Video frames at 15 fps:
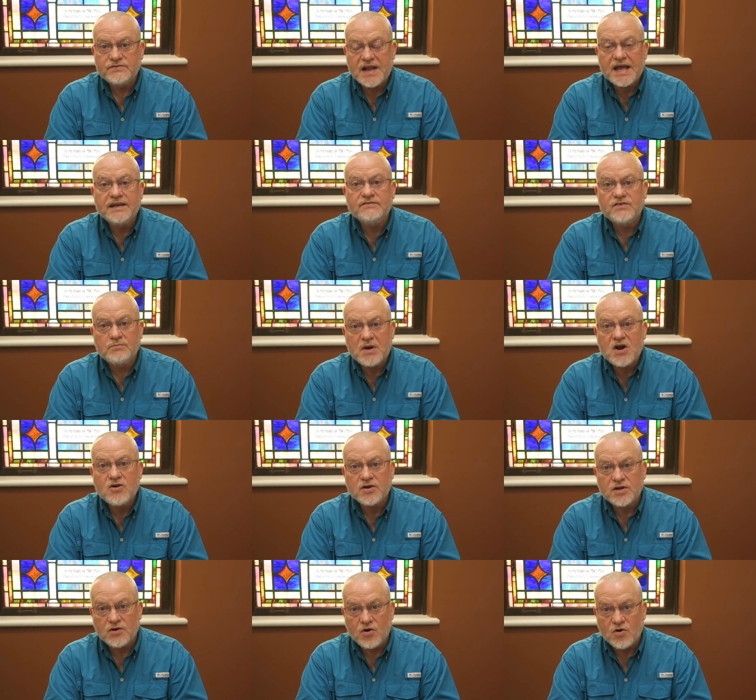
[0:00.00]
Native
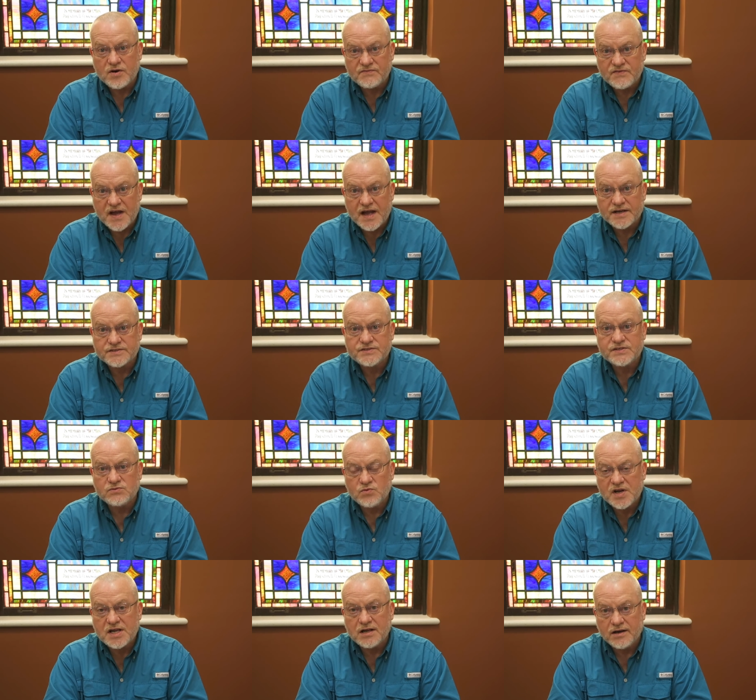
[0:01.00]
American artifacts
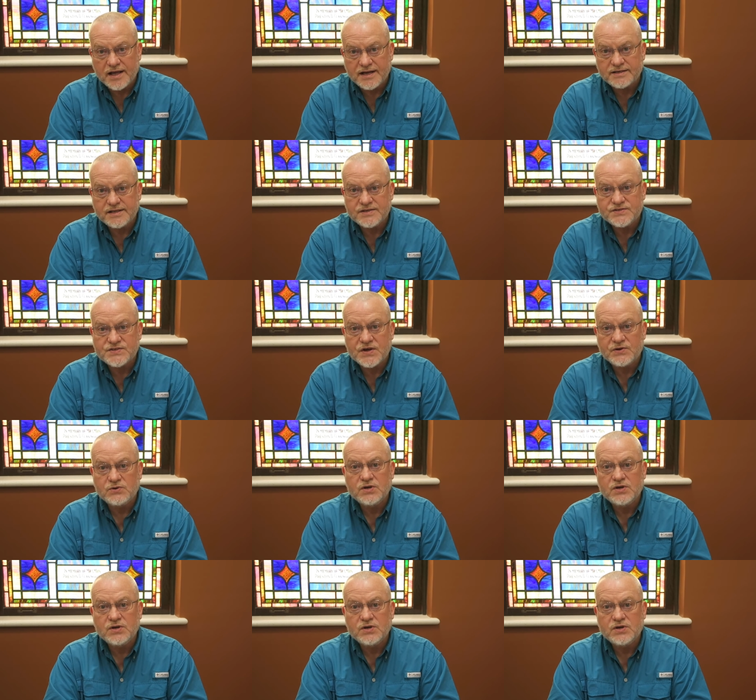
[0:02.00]
that we collected.